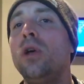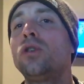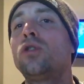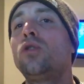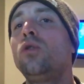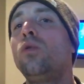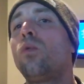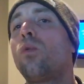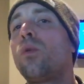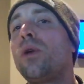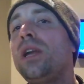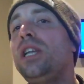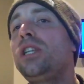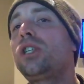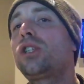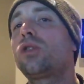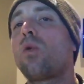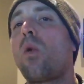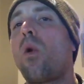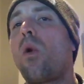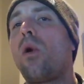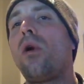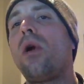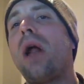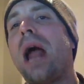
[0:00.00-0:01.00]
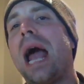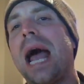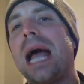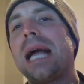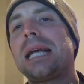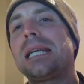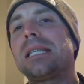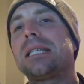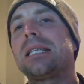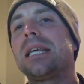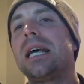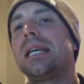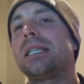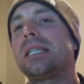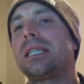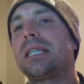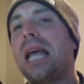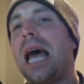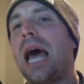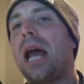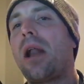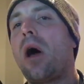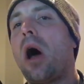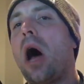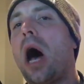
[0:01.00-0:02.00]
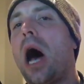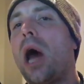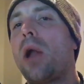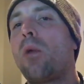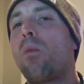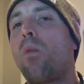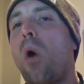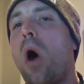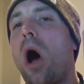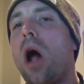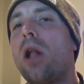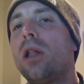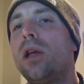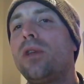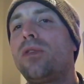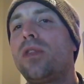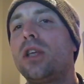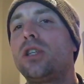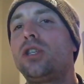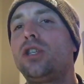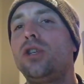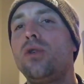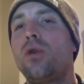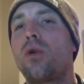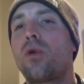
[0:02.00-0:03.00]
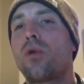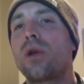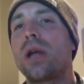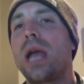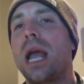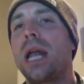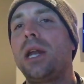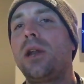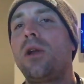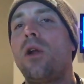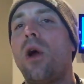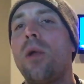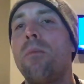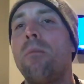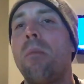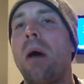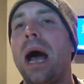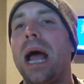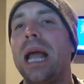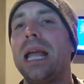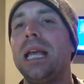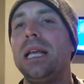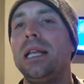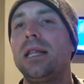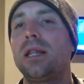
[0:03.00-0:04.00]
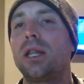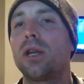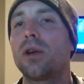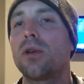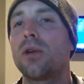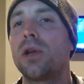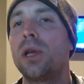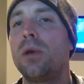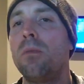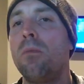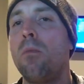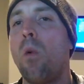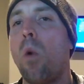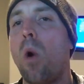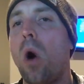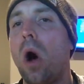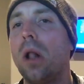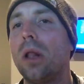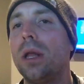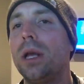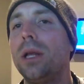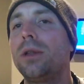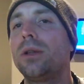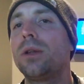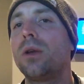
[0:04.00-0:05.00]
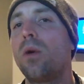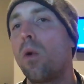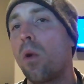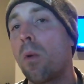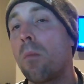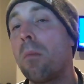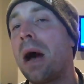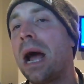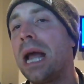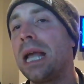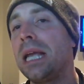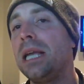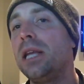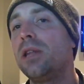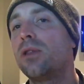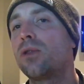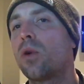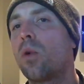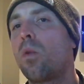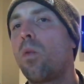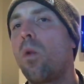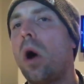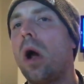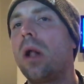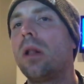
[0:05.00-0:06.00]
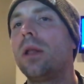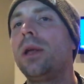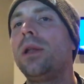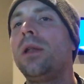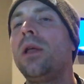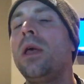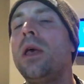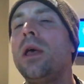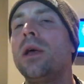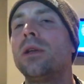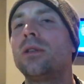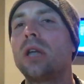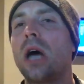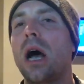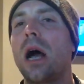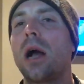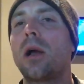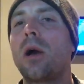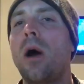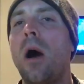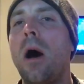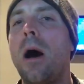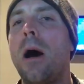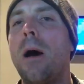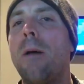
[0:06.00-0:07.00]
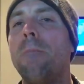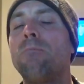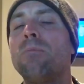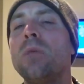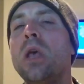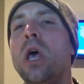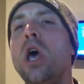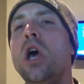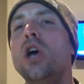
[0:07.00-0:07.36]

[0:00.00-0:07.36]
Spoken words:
to restore or access that hot wallet that you created on My Ethereum wallet or myethereumwallet.com.